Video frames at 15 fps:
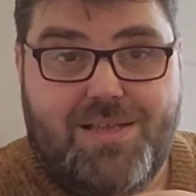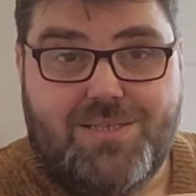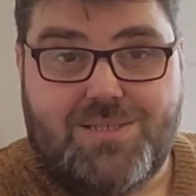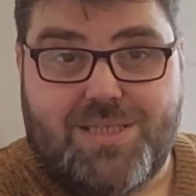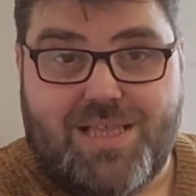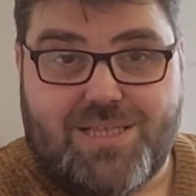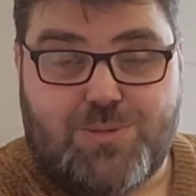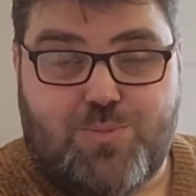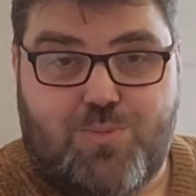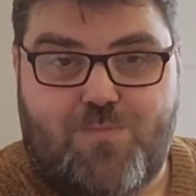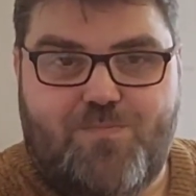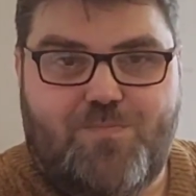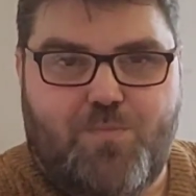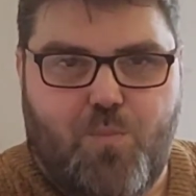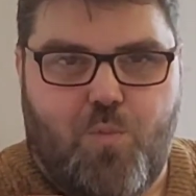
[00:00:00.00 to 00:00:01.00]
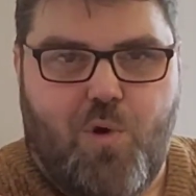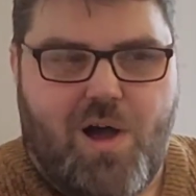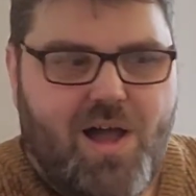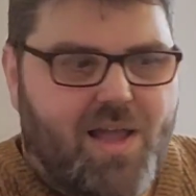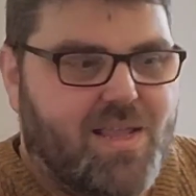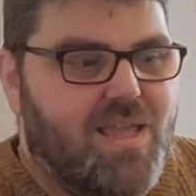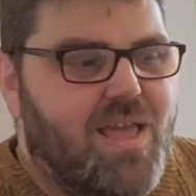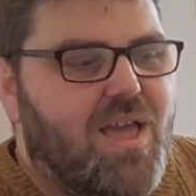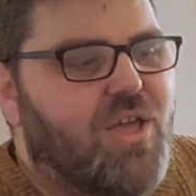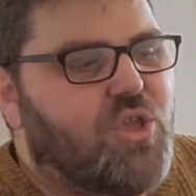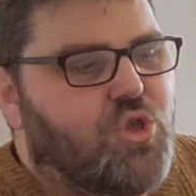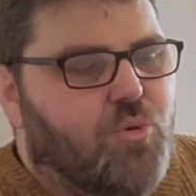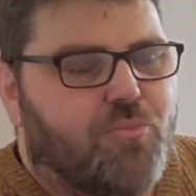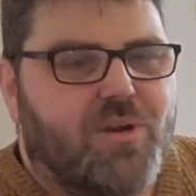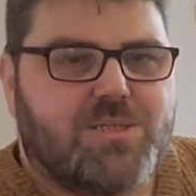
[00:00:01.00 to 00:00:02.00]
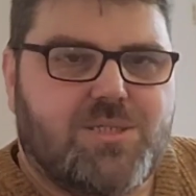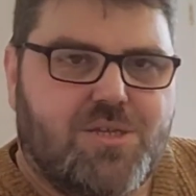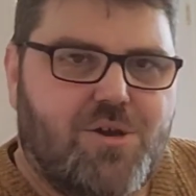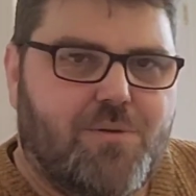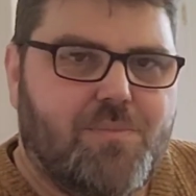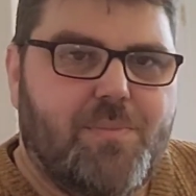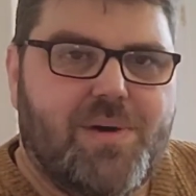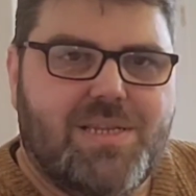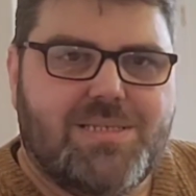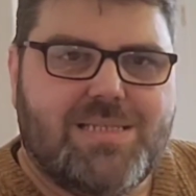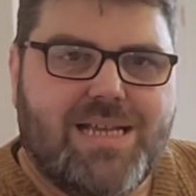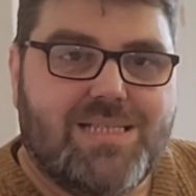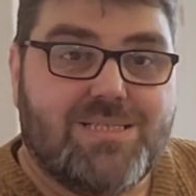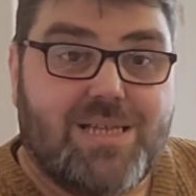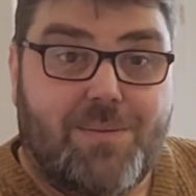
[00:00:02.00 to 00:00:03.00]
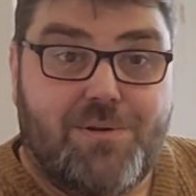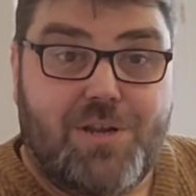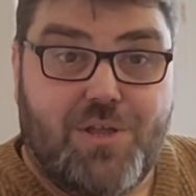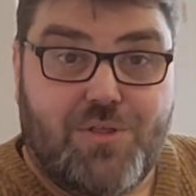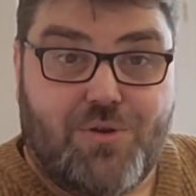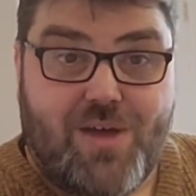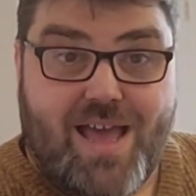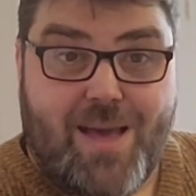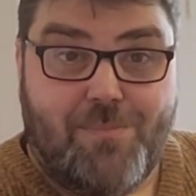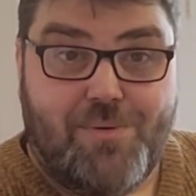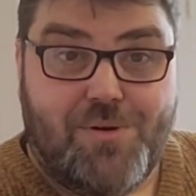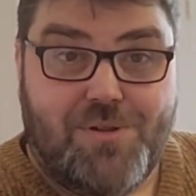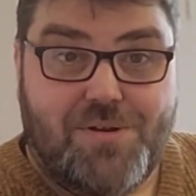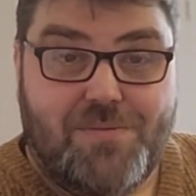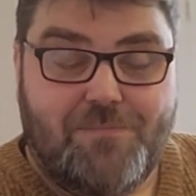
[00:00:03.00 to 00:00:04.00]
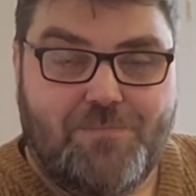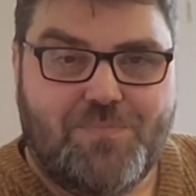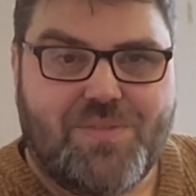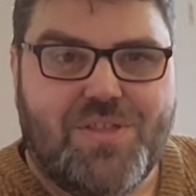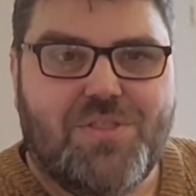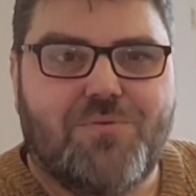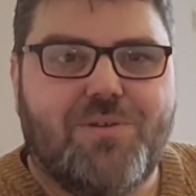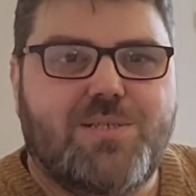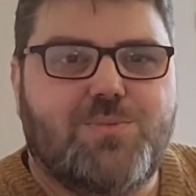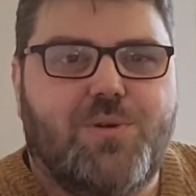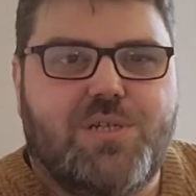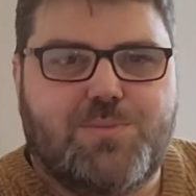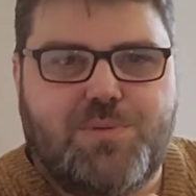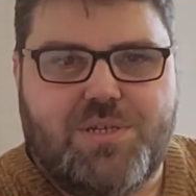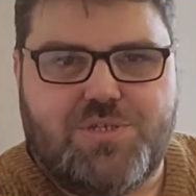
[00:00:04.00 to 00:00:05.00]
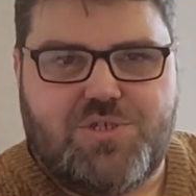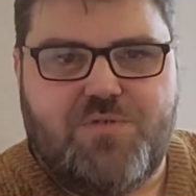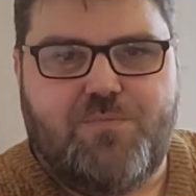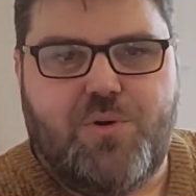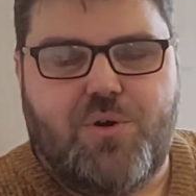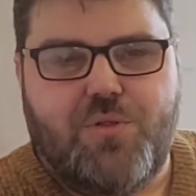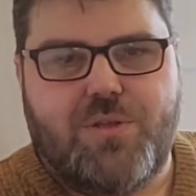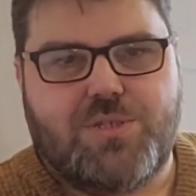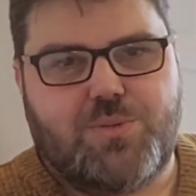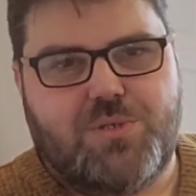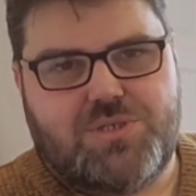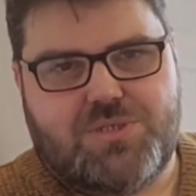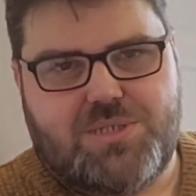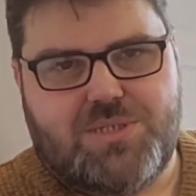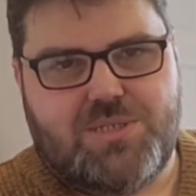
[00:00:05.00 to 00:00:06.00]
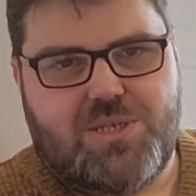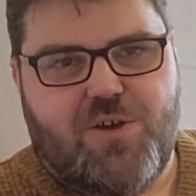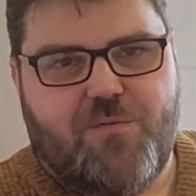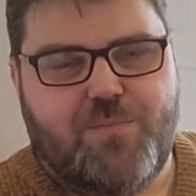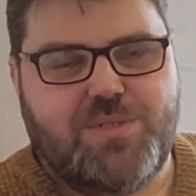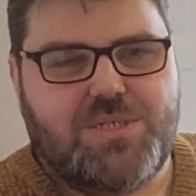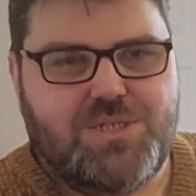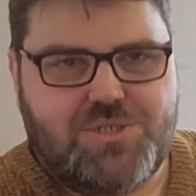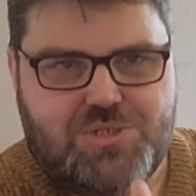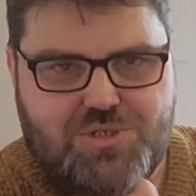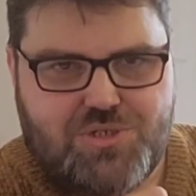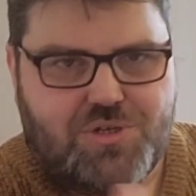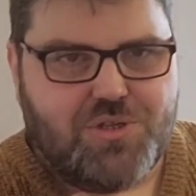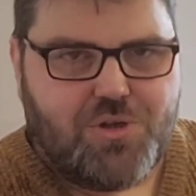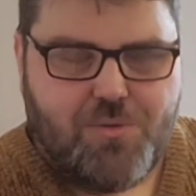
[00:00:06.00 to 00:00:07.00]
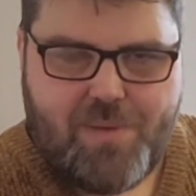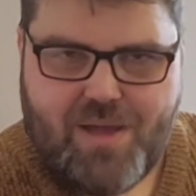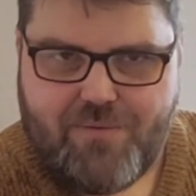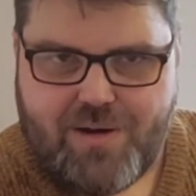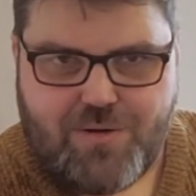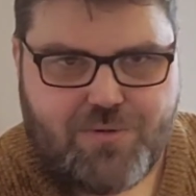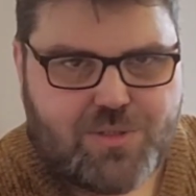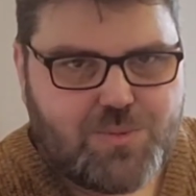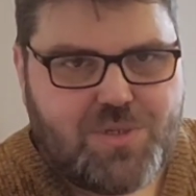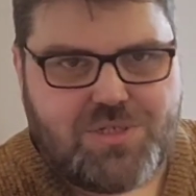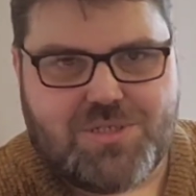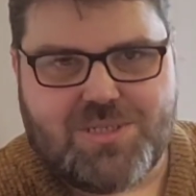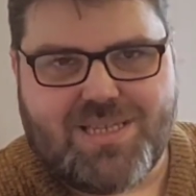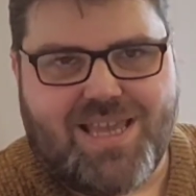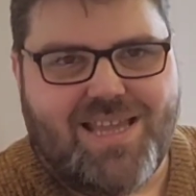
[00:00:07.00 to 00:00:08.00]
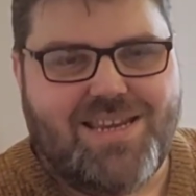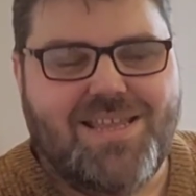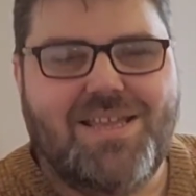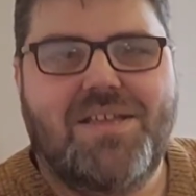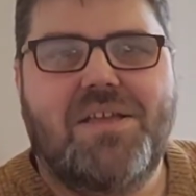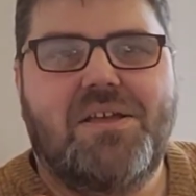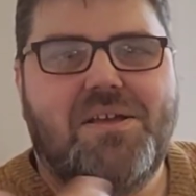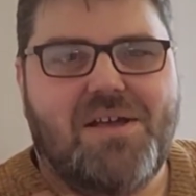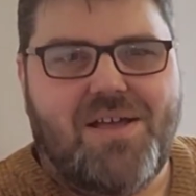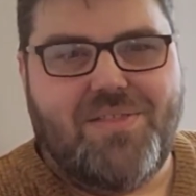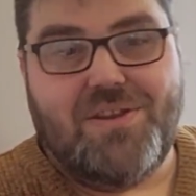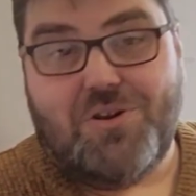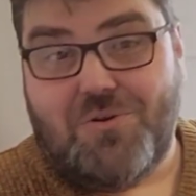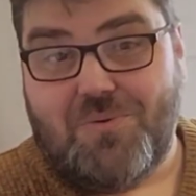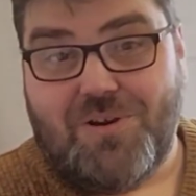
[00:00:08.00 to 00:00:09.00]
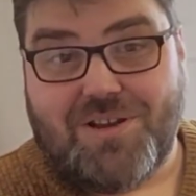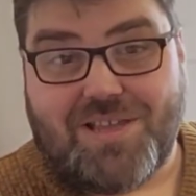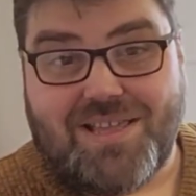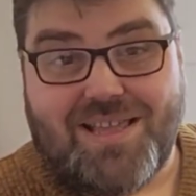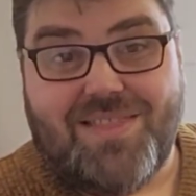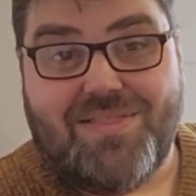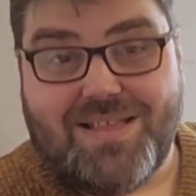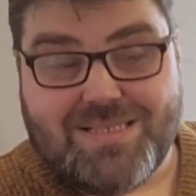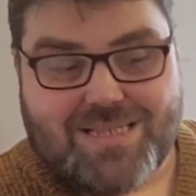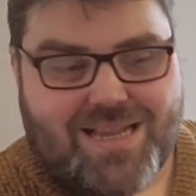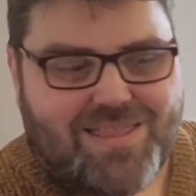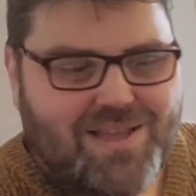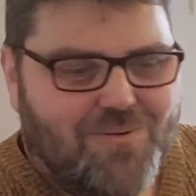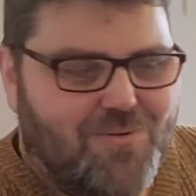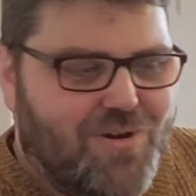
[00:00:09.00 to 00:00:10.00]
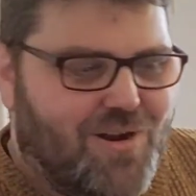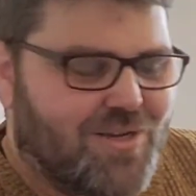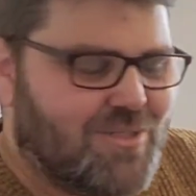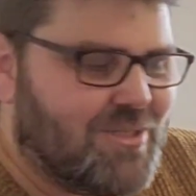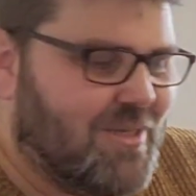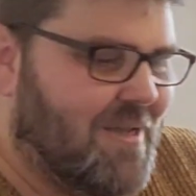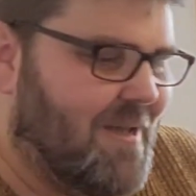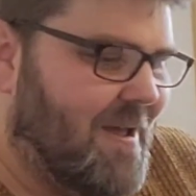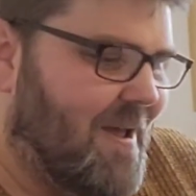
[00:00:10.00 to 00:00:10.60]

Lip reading: So that's why you'll press the cockpit button a second time and nothing will happen. And the reason why is because you put all those switches into the off position is you've got to go back around all the switches again, and then it will work again. That's how that works.